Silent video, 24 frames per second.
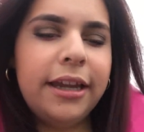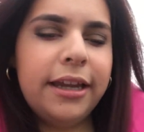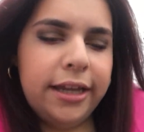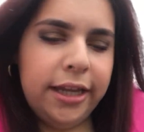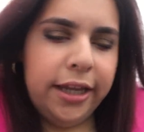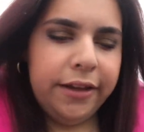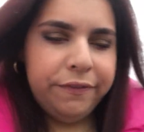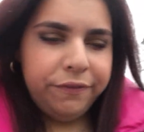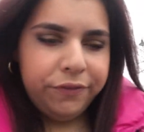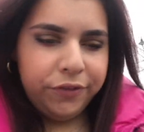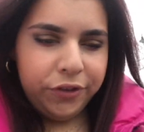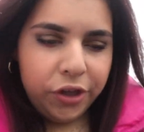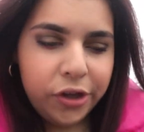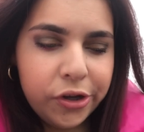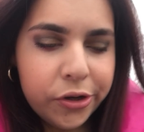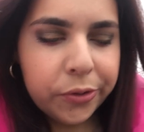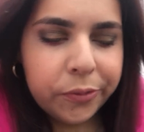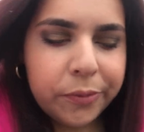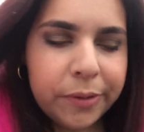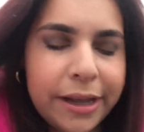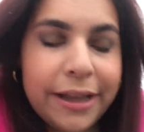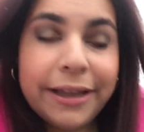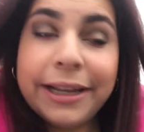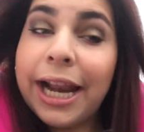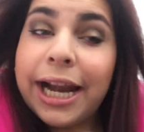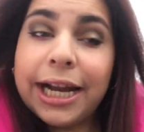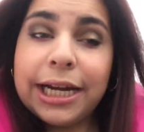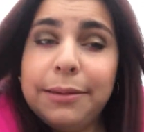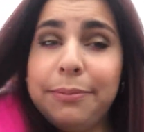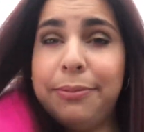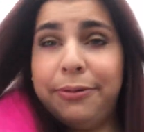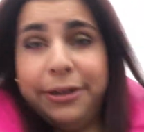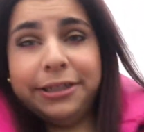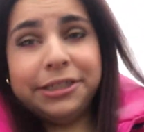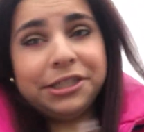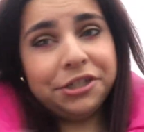If you, at any
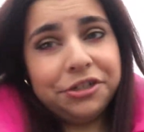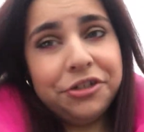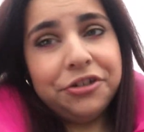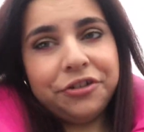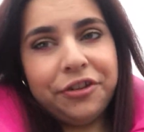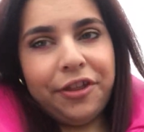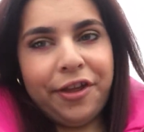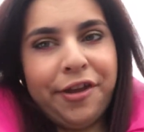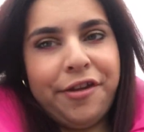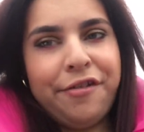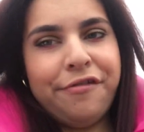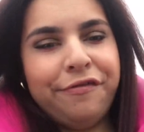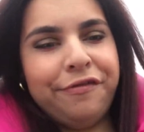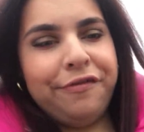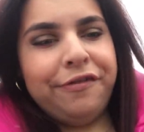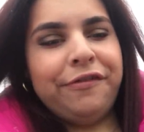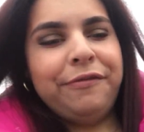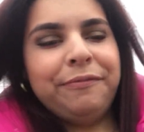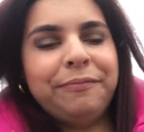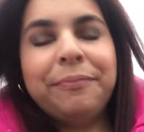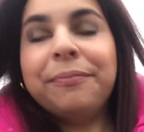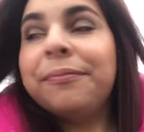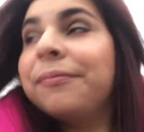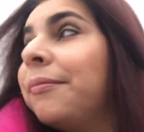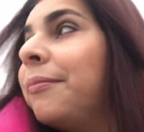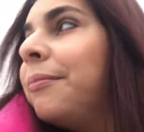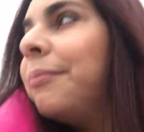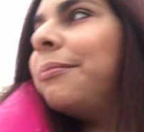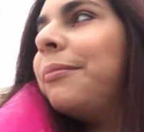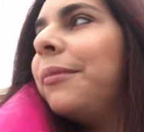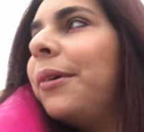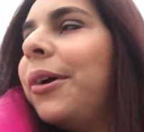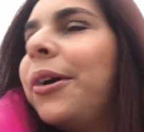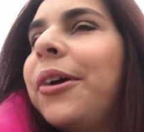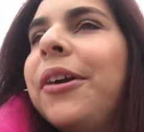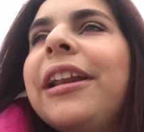point in your life,
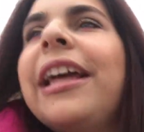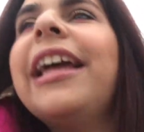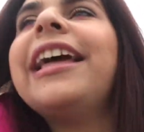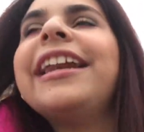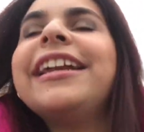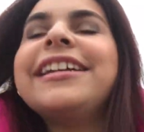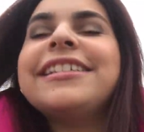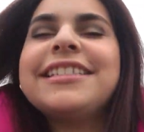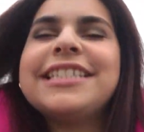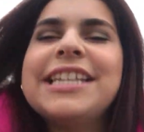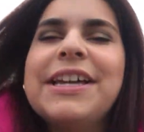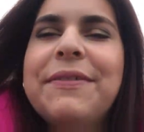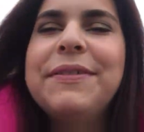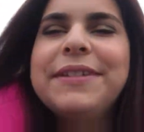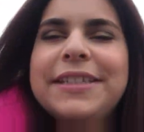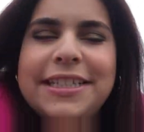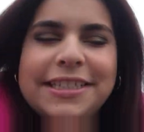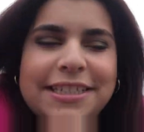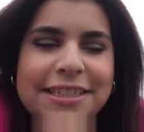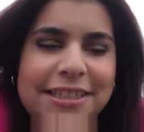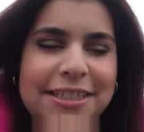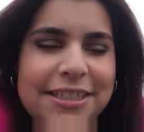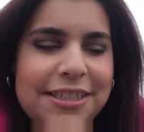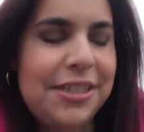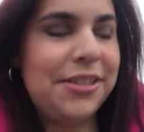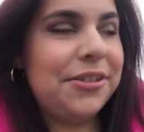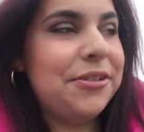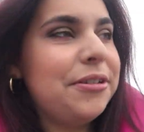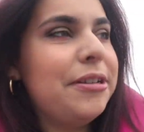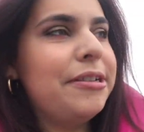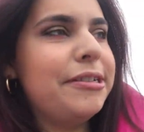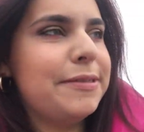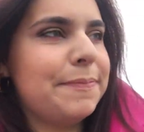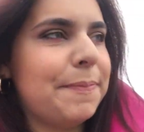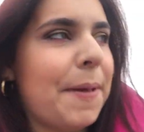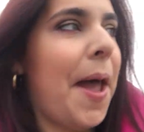herniated seven discs in your
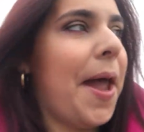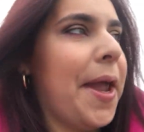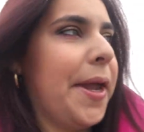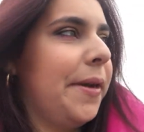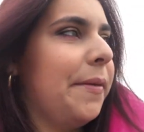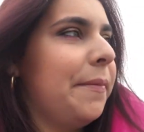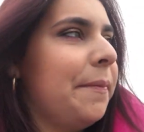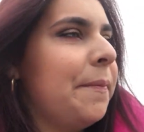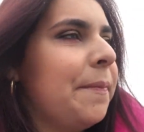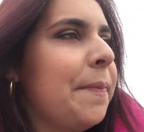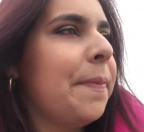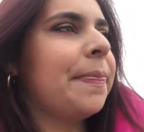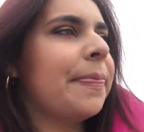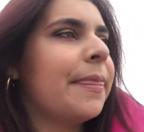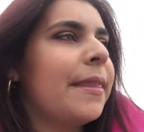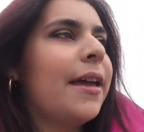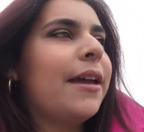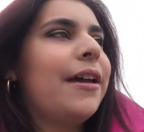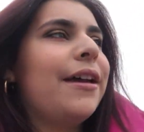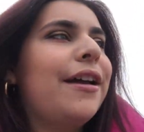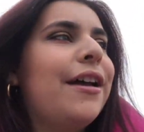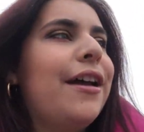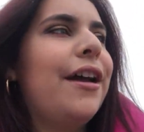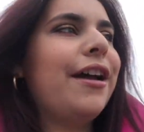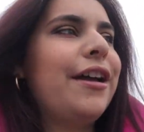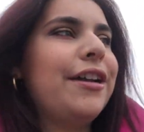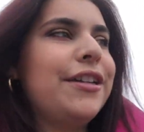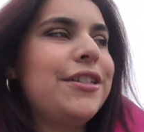spine, I